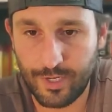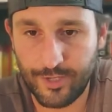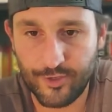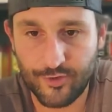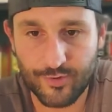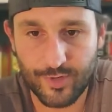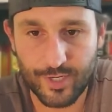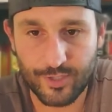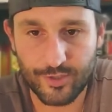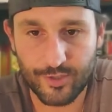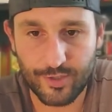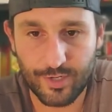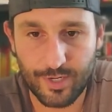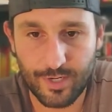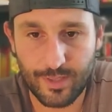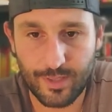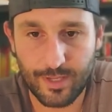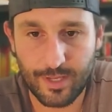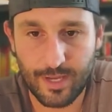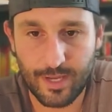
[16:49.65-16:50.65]
a treasure
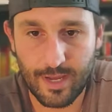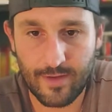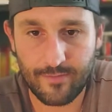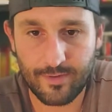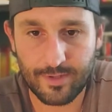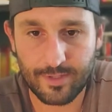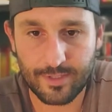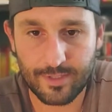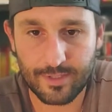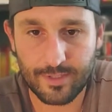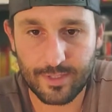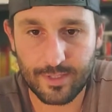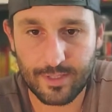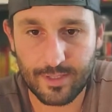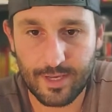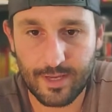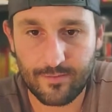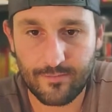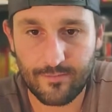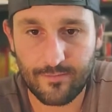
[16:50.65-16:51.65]
in the heavens
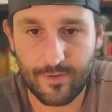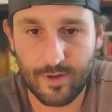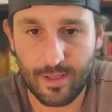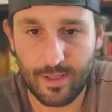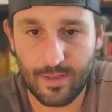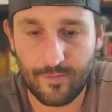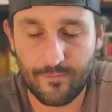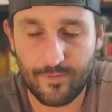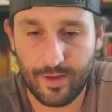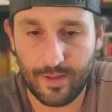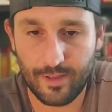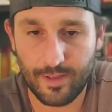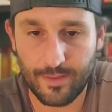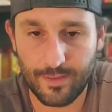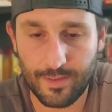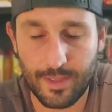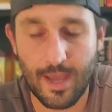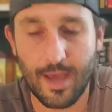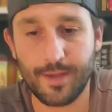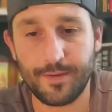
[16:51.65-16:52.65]
that
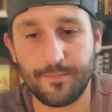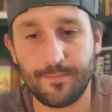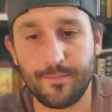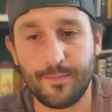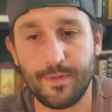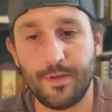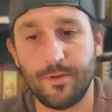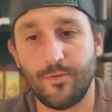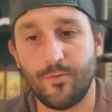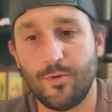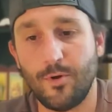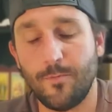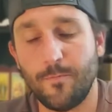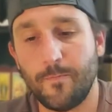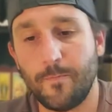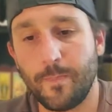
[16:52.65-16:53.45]
faileth not, end quote.